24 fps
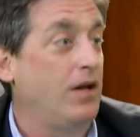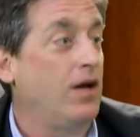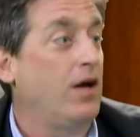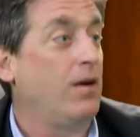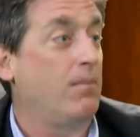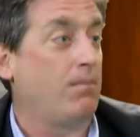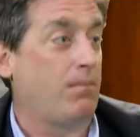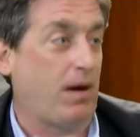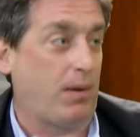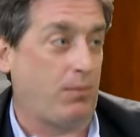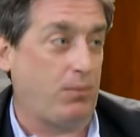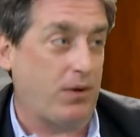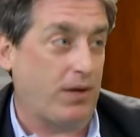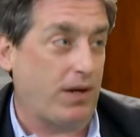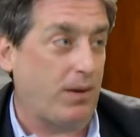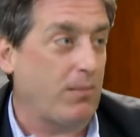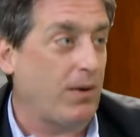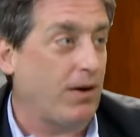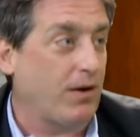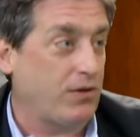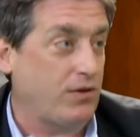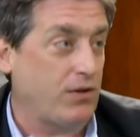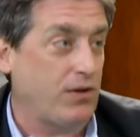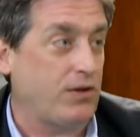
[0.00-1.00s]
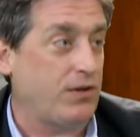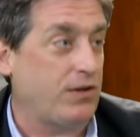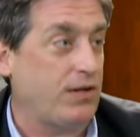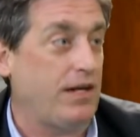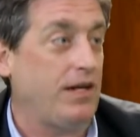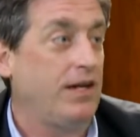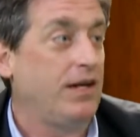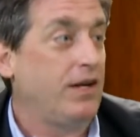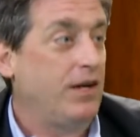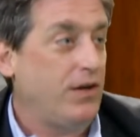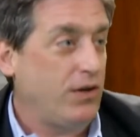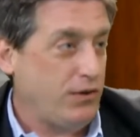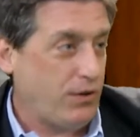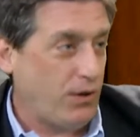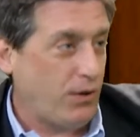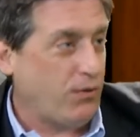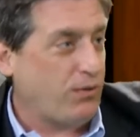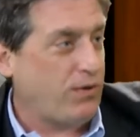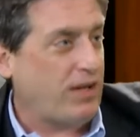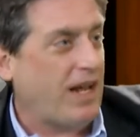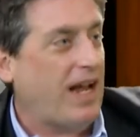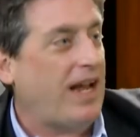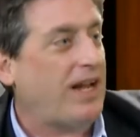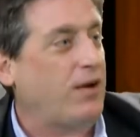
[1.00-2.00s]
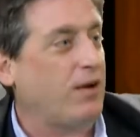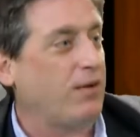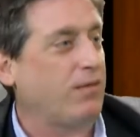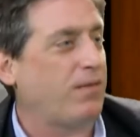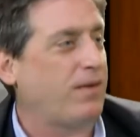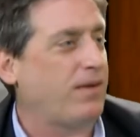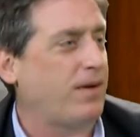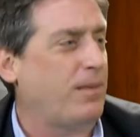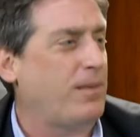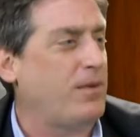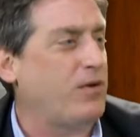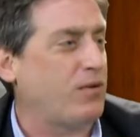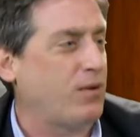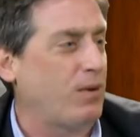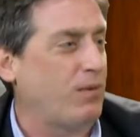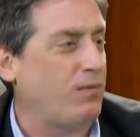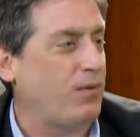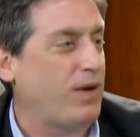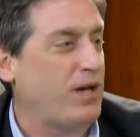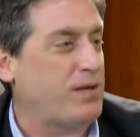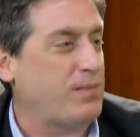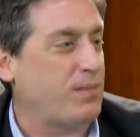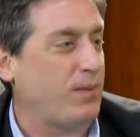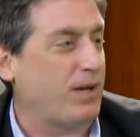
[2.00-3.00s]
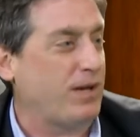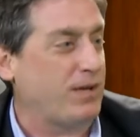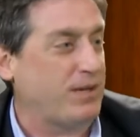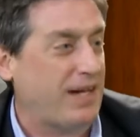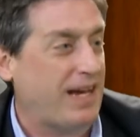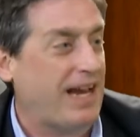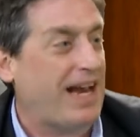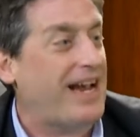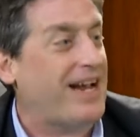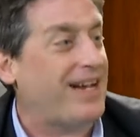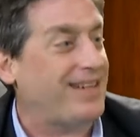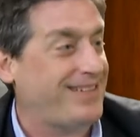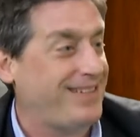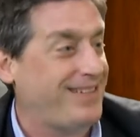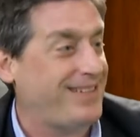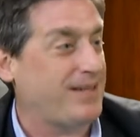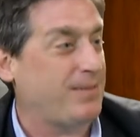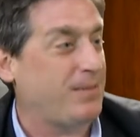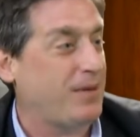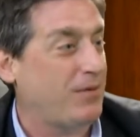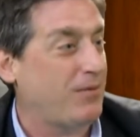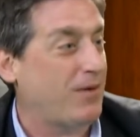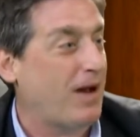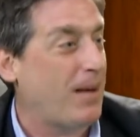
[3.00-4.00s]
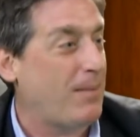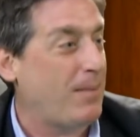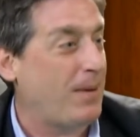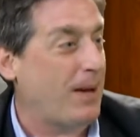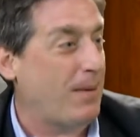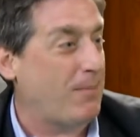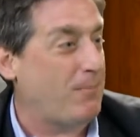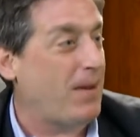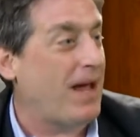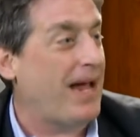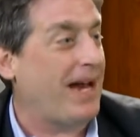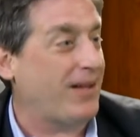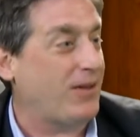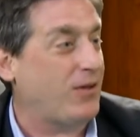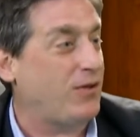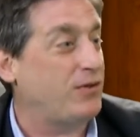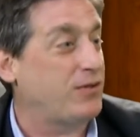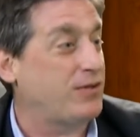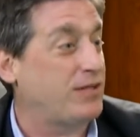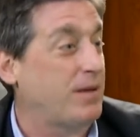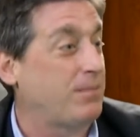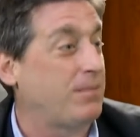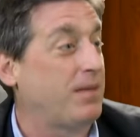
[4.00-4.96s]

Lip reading: public emergency. Don't tag your commissioner on Facebook and say, "Hey, I see somebody robbing a bank. Do something."